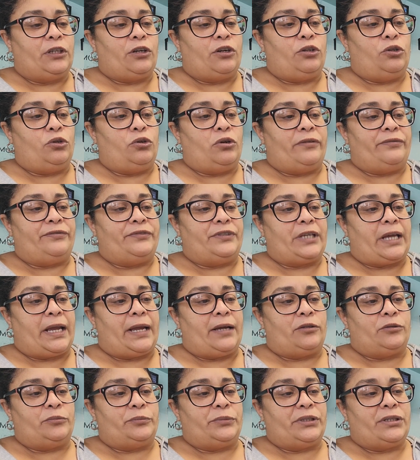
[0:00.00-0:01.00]
cloth
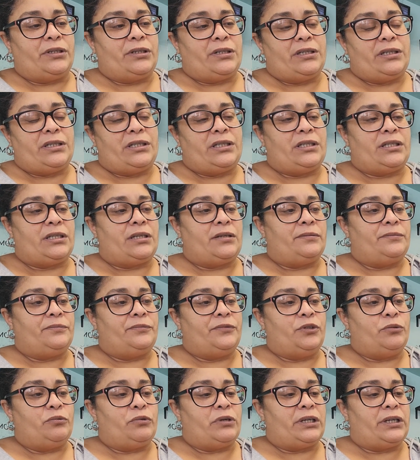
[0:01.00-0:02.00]
down, because
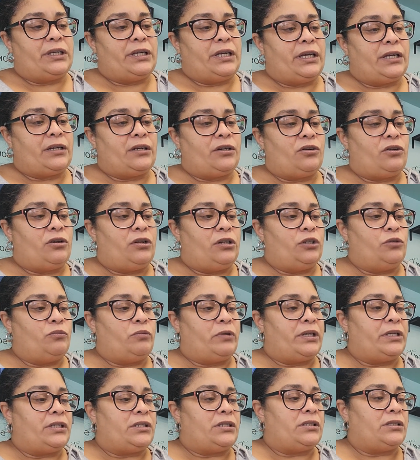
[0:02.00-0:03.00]
you want to get it all the
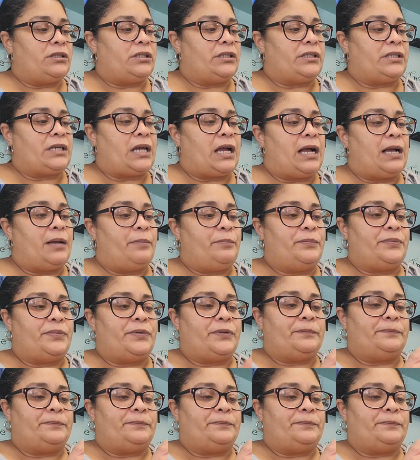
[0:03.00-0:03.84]
way to the top.